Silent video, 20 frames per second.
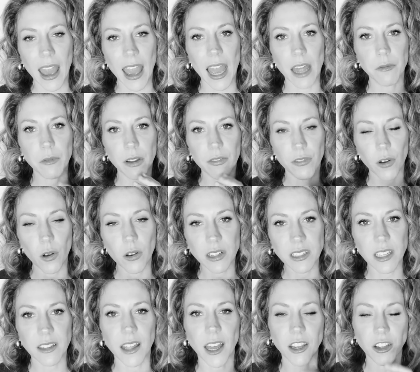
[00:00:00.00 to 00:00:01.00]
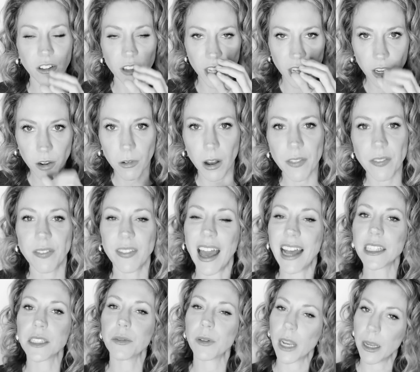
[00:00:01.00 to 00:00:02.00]
and we focus on that, and you're like, you know what?
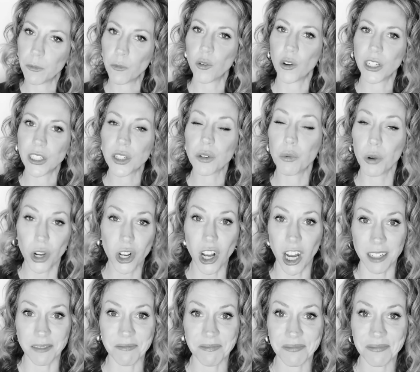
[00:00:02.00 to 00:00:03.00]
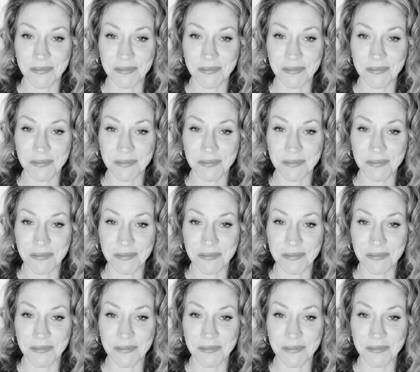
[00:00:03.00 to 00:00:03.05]
That's what I'm going to work on.